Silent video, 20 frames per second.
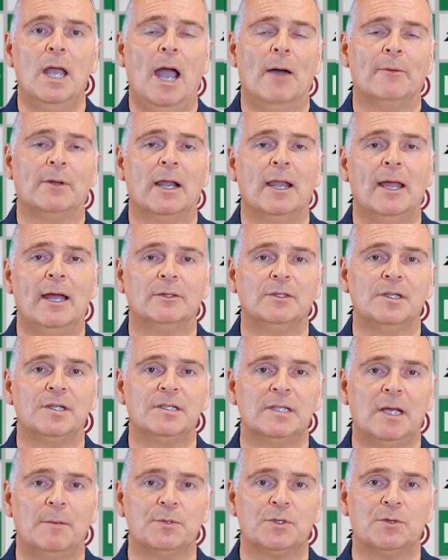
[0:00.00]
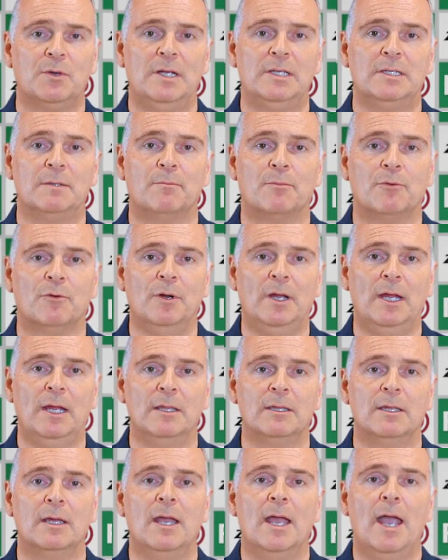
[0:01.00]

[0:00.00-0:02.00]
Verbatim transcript: and allowing the substrate to breathe